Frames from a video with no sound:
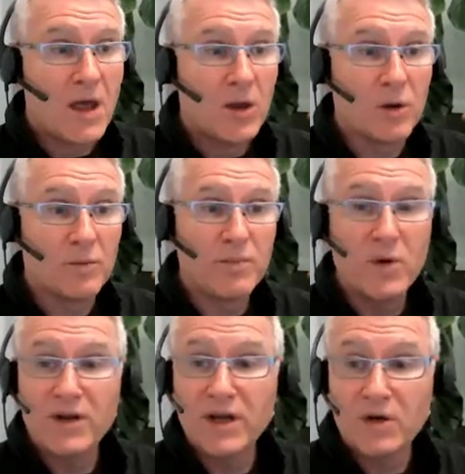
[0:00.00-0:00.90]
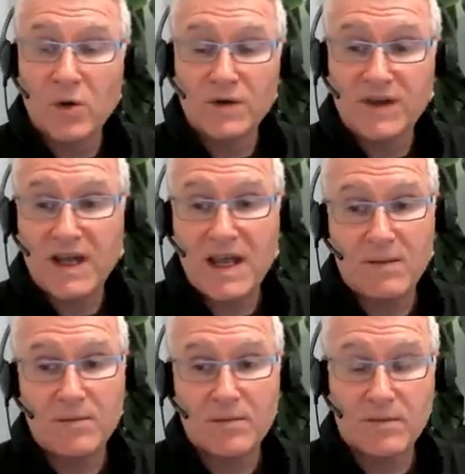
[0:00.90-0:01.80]
Look, building a core
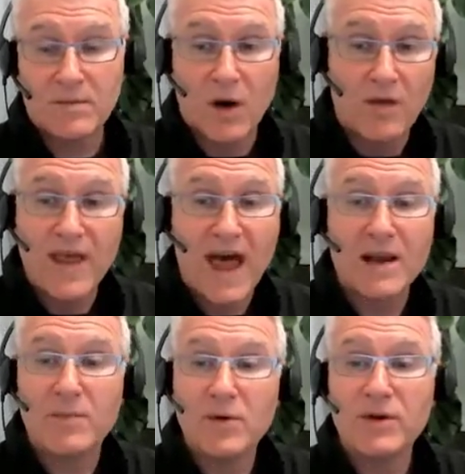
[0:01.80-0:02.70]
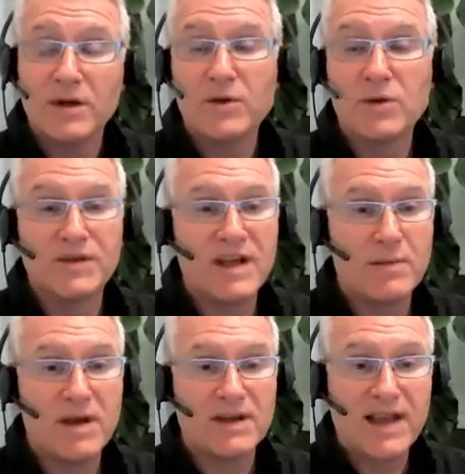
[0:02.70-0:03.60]
team
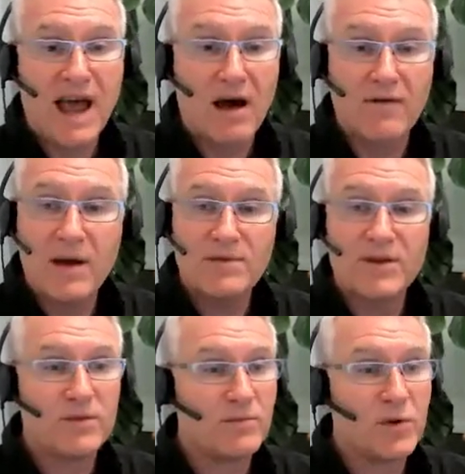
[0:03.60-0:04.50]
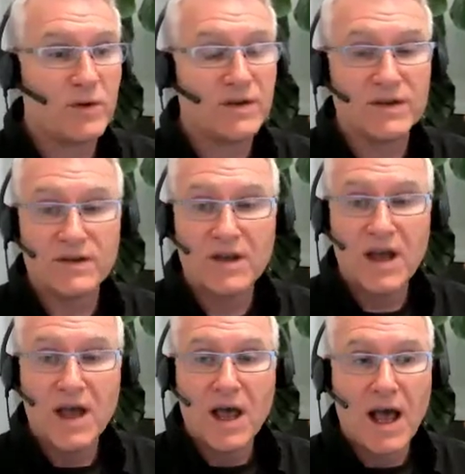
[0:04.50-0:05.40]
is of absolute importance.
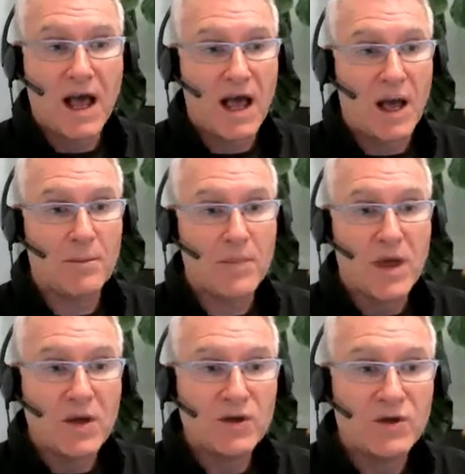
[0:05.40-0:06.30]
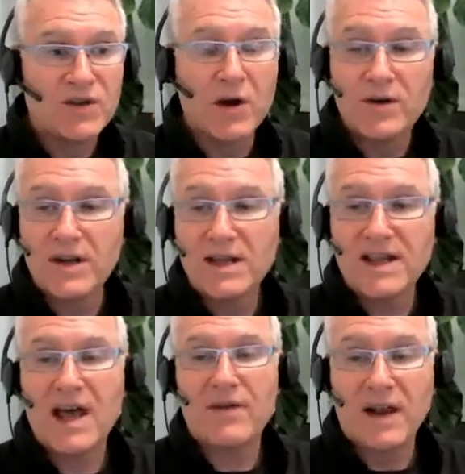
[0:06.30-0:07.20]
You don't need
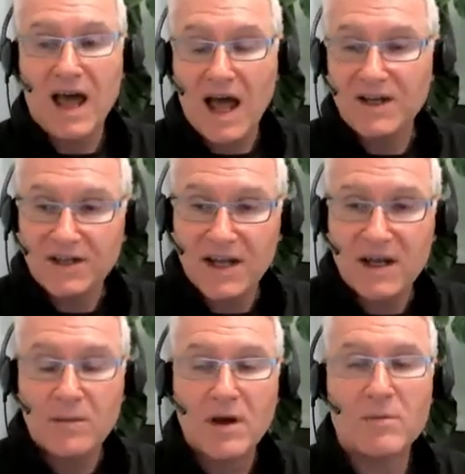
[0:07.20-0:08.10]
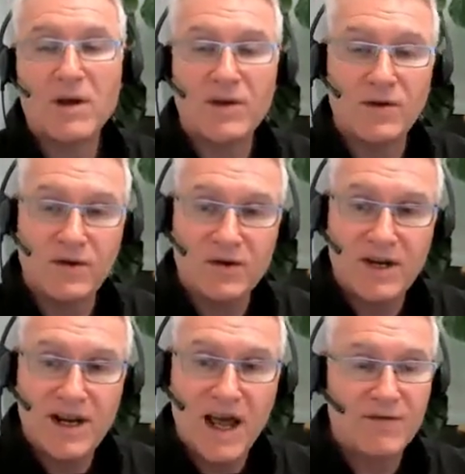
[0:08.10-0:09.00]
to have a large team, but you do
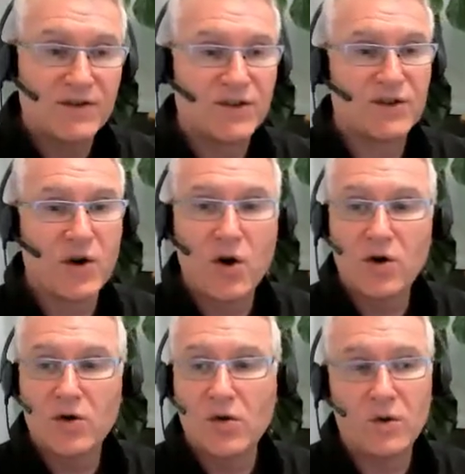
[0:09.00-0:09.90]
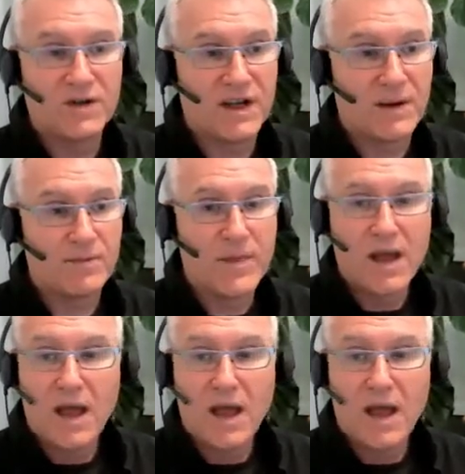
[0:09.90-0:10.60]
need to have a strong core team.